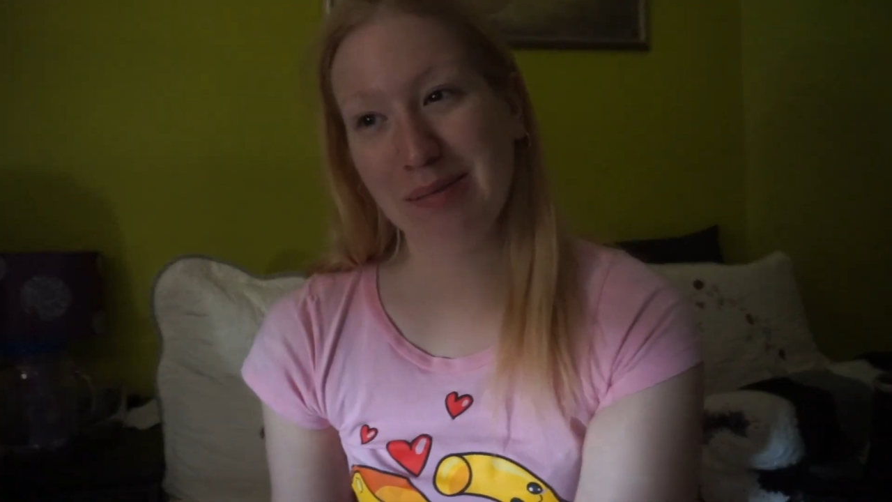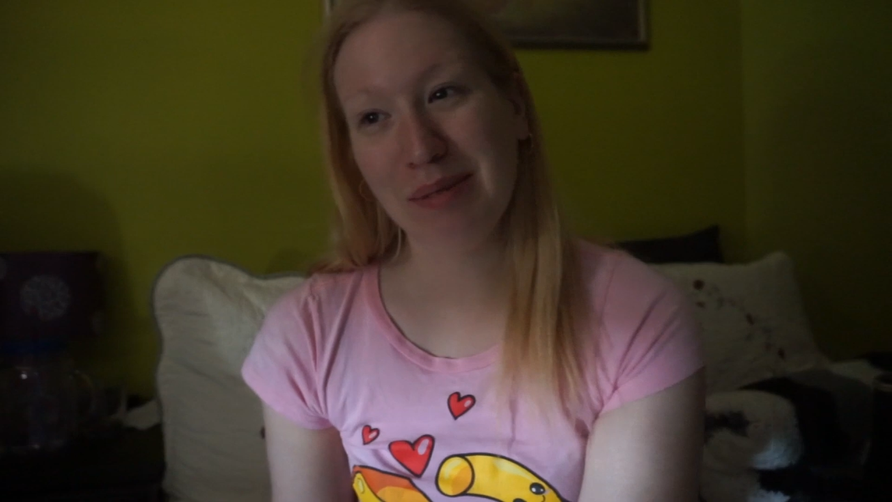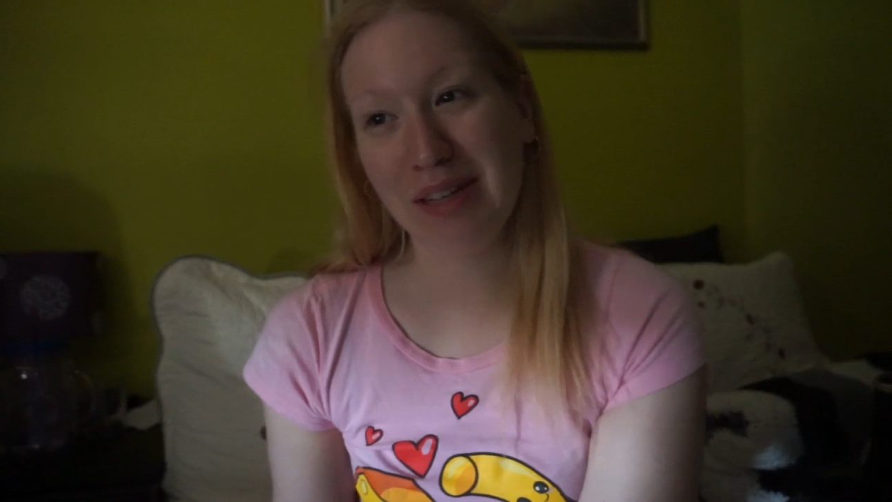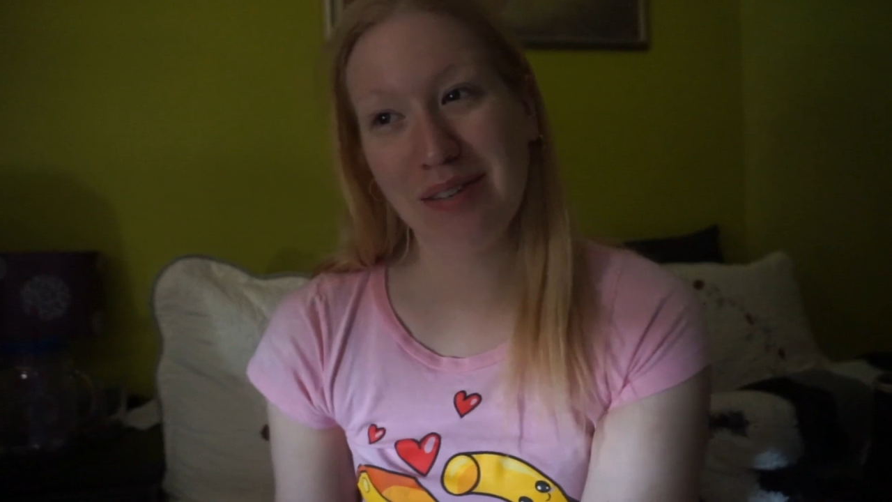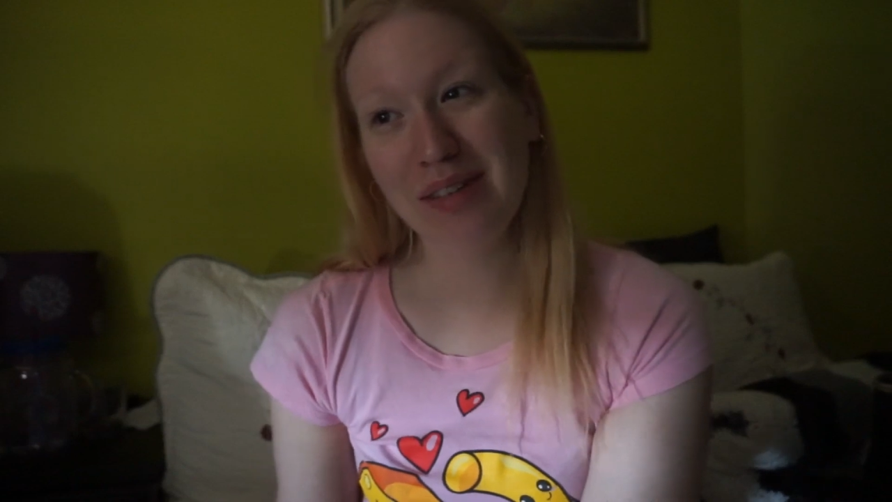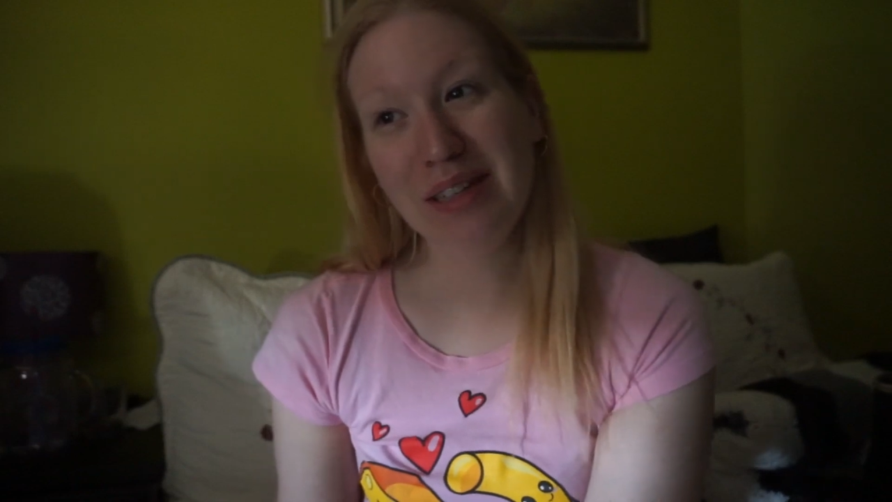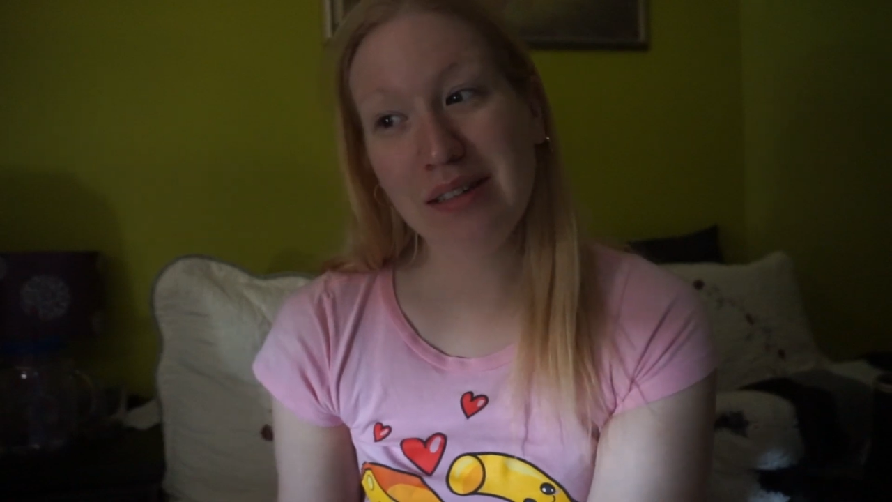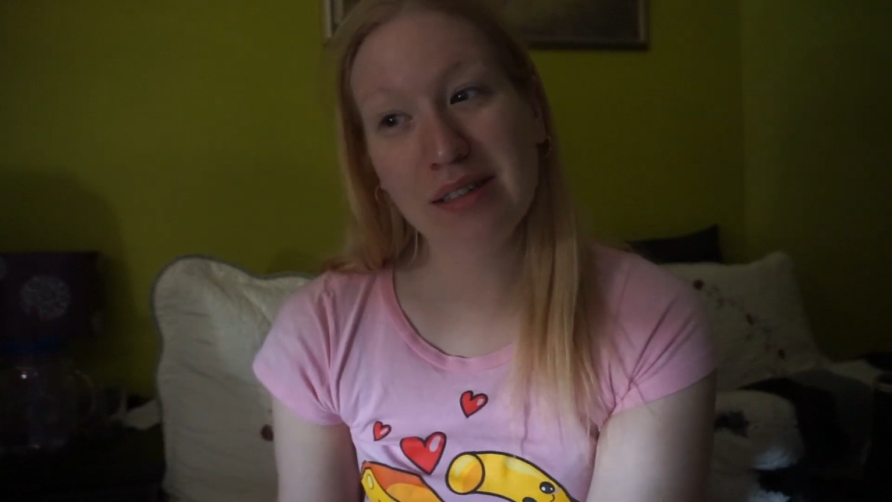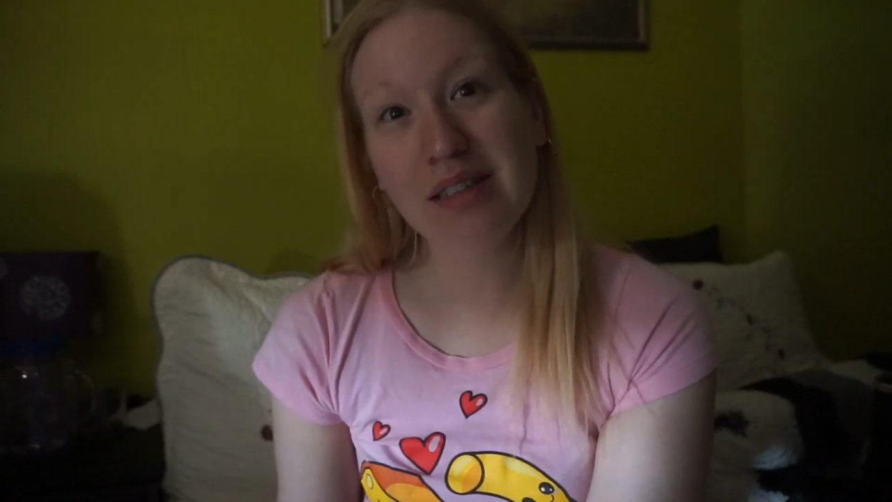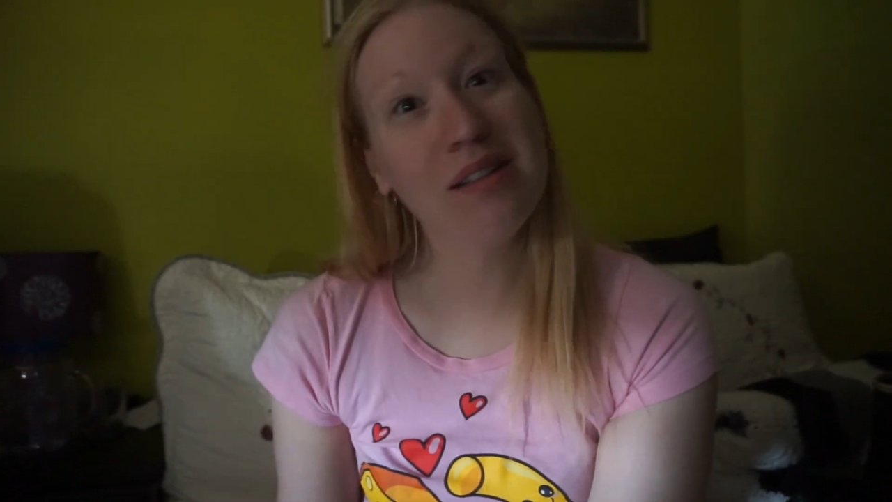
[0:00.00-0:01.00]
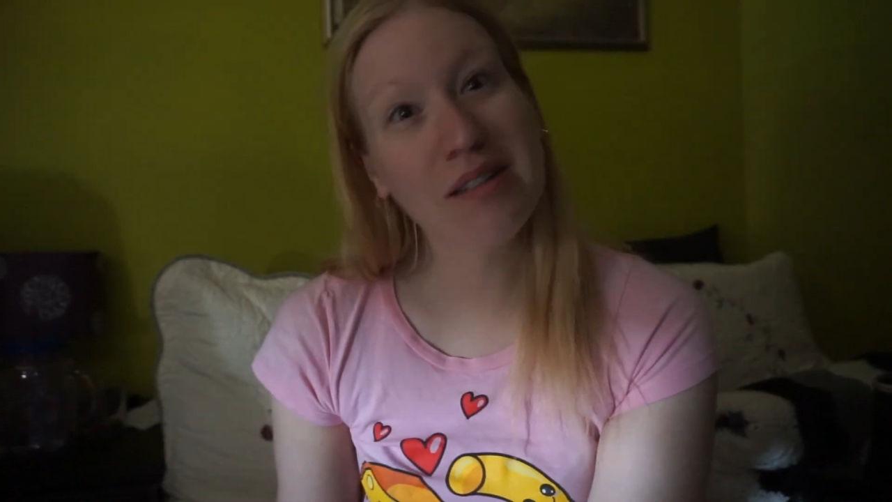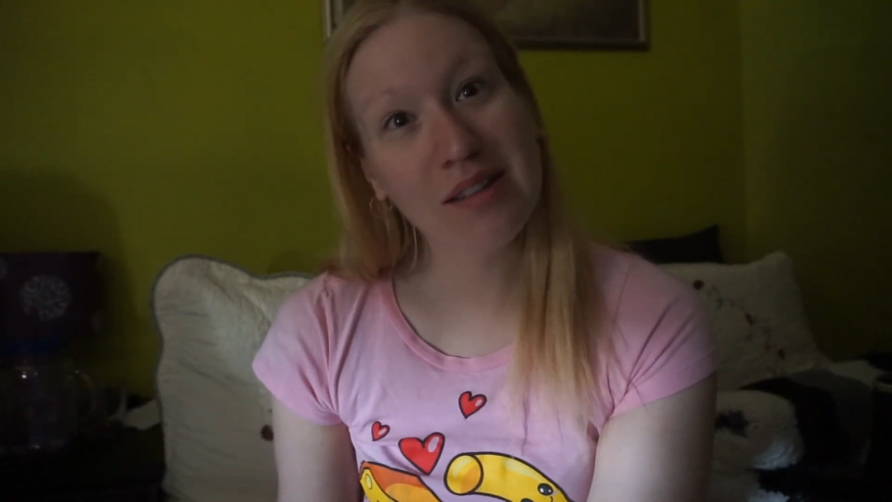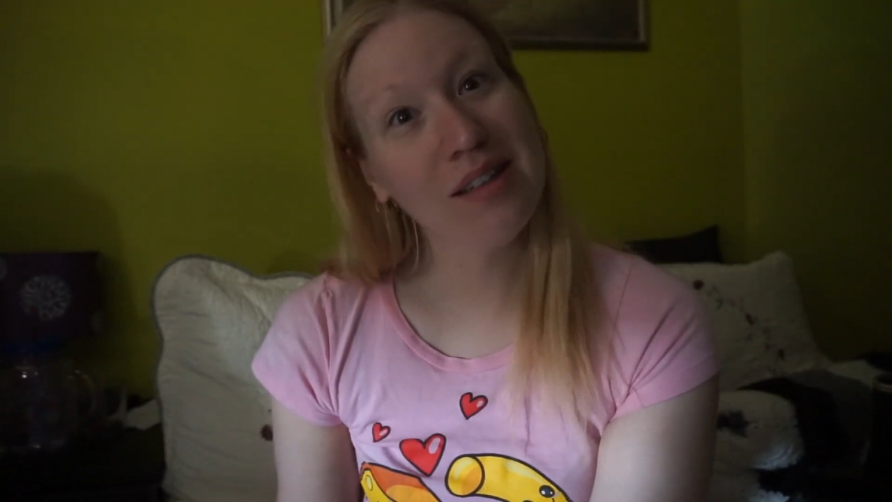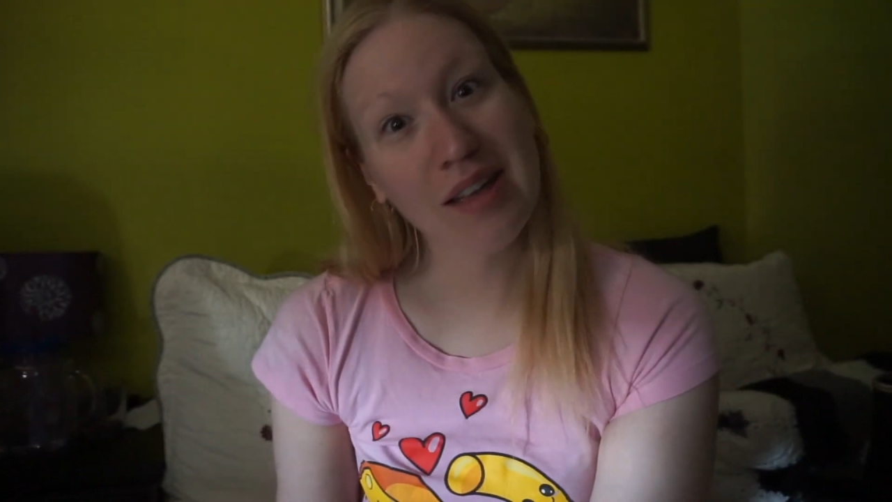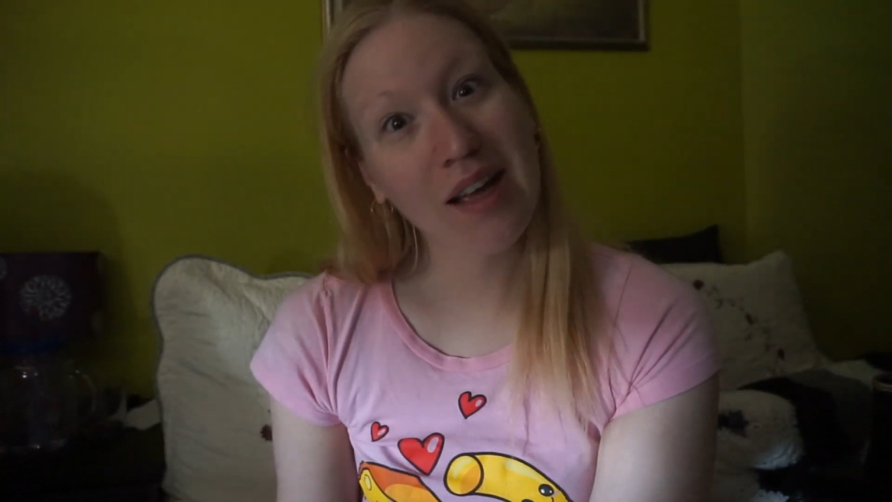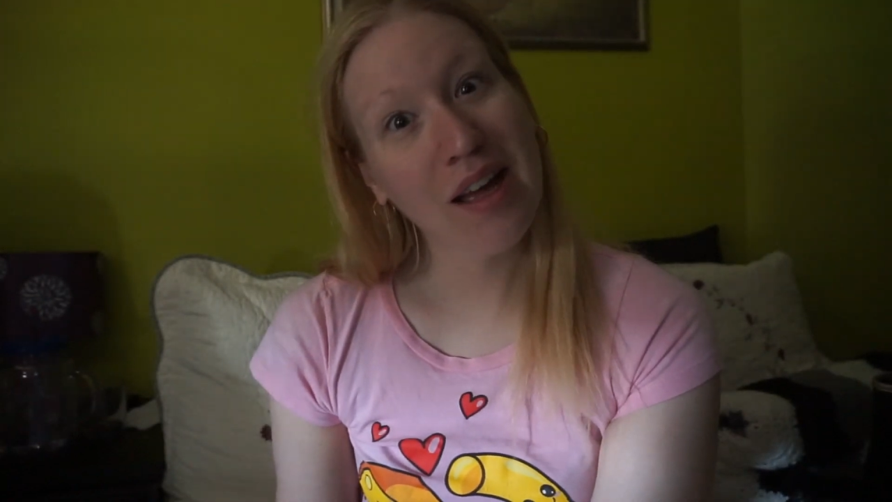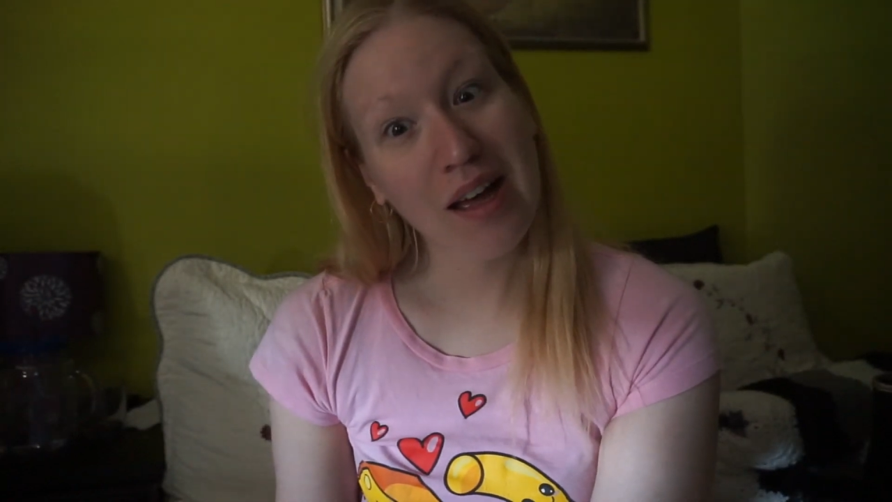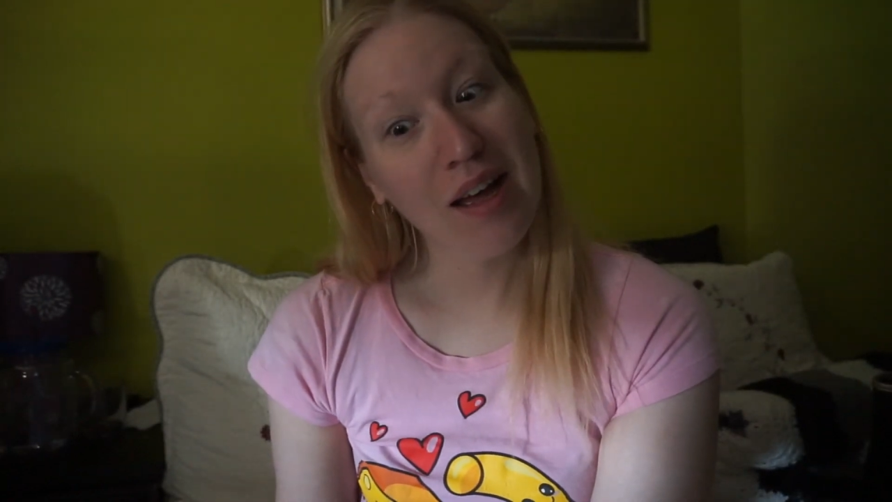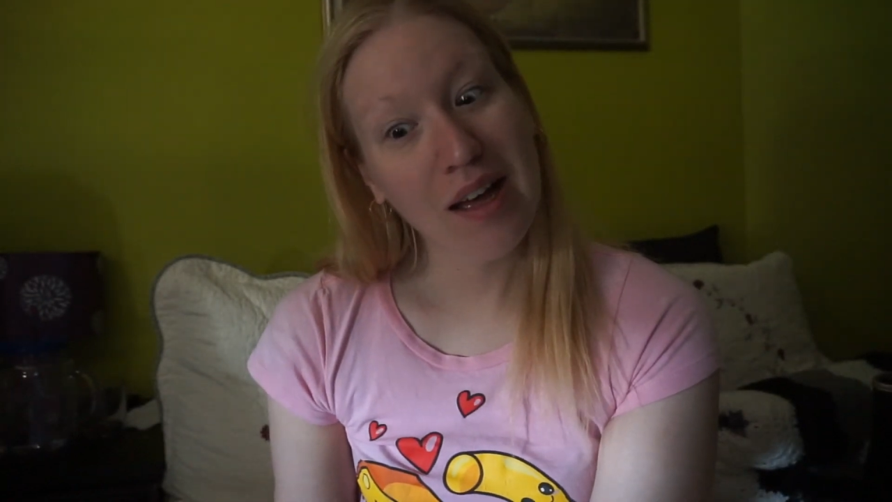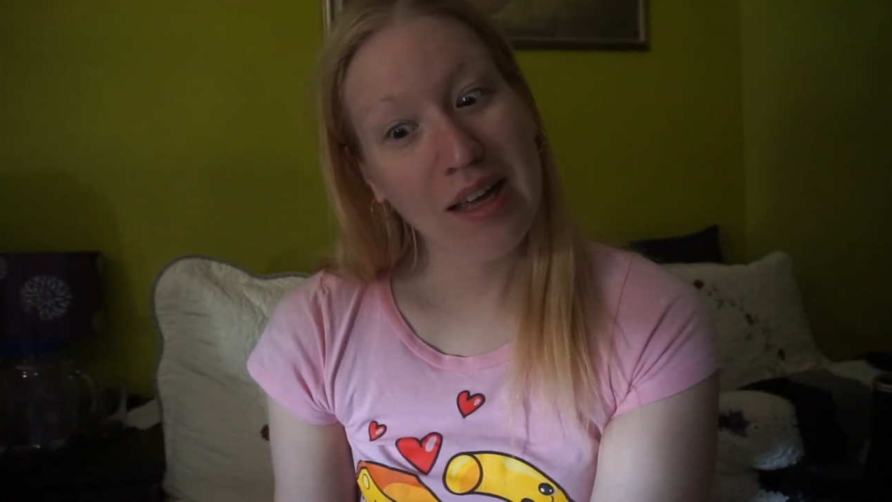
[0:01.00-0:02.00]
it's my heat.
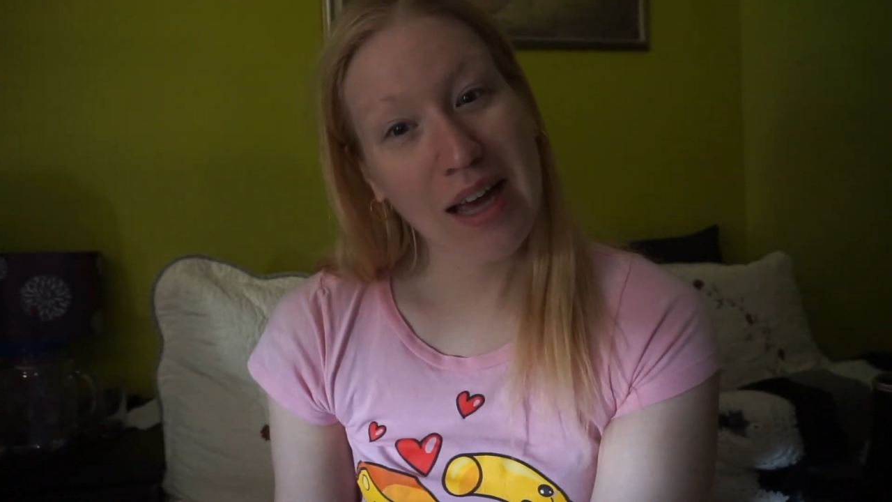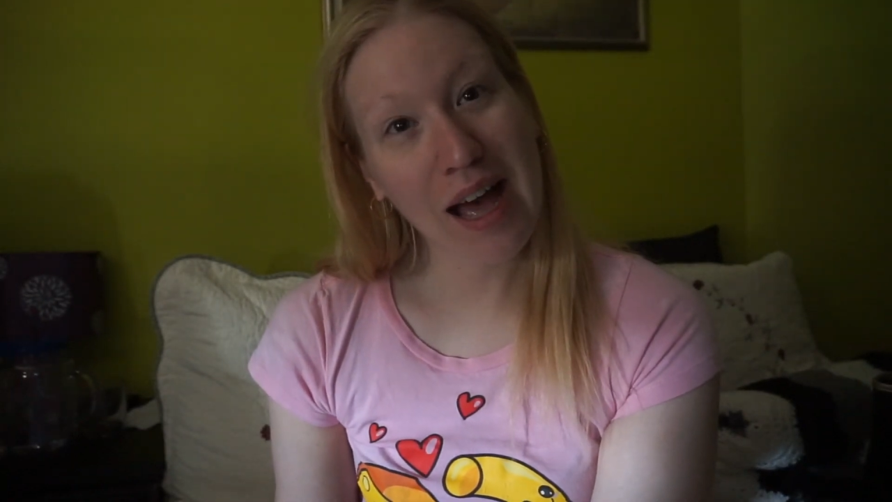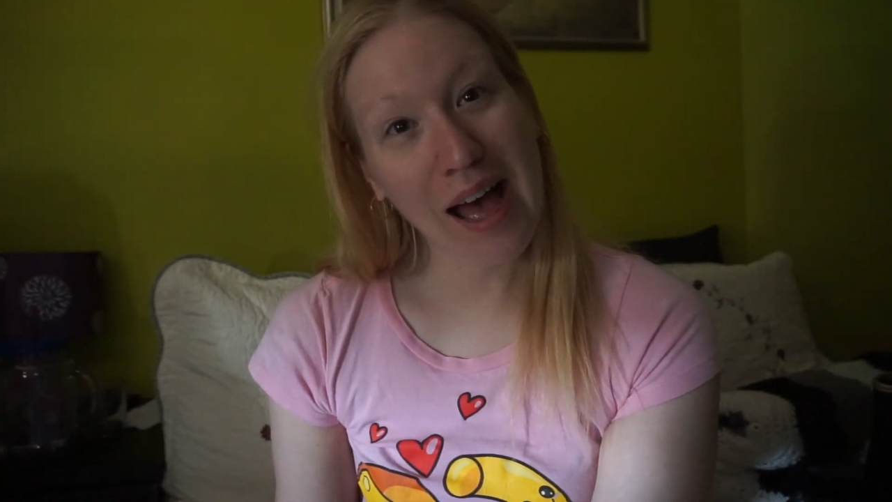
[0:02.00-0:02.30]
Yeah.